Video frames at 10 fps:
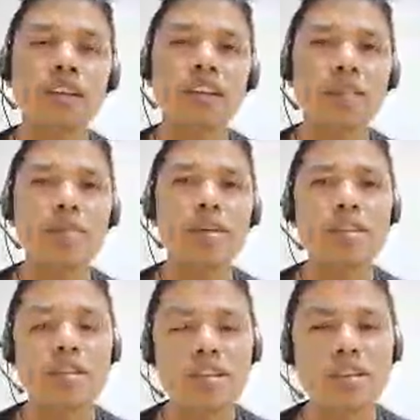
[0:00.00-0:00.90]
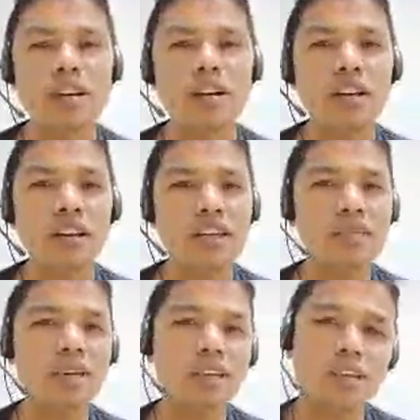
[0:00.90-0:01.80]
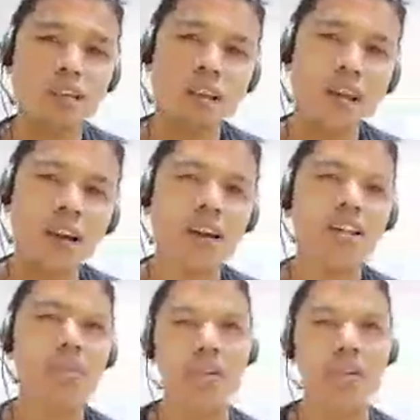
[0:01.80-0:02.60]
KP Sreshta, he is my senior guide.